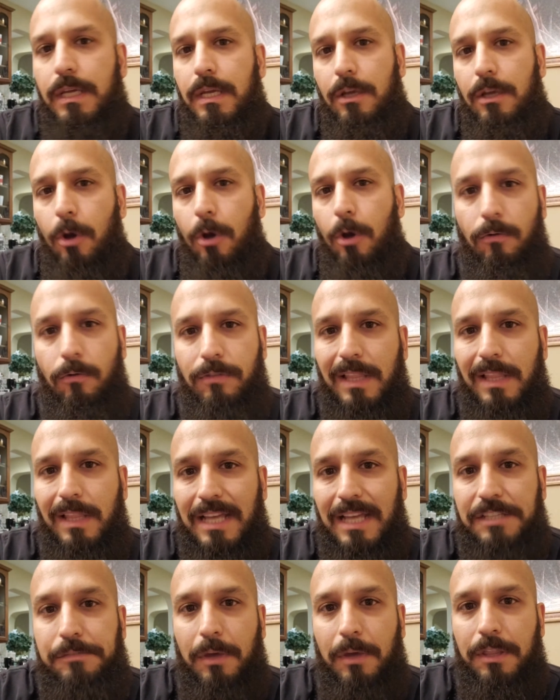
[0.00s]
over the
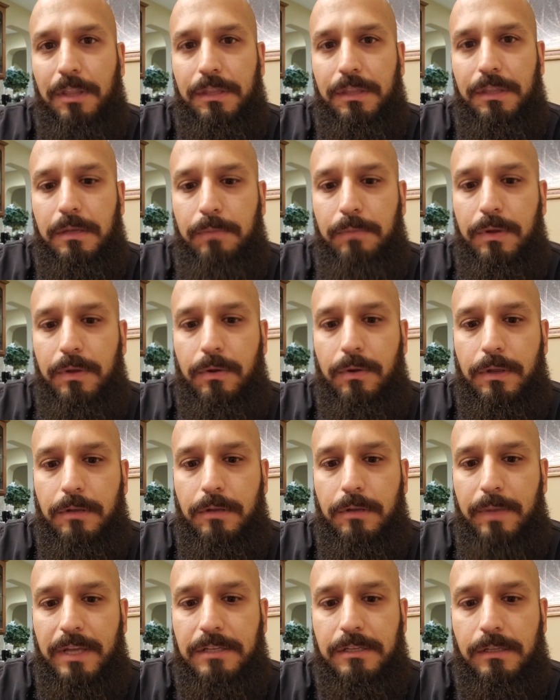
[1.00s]
last monthly period,
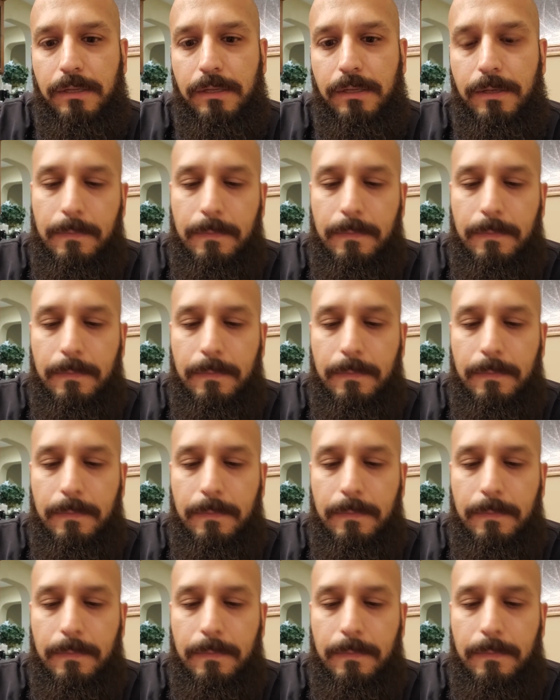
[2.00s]
basically.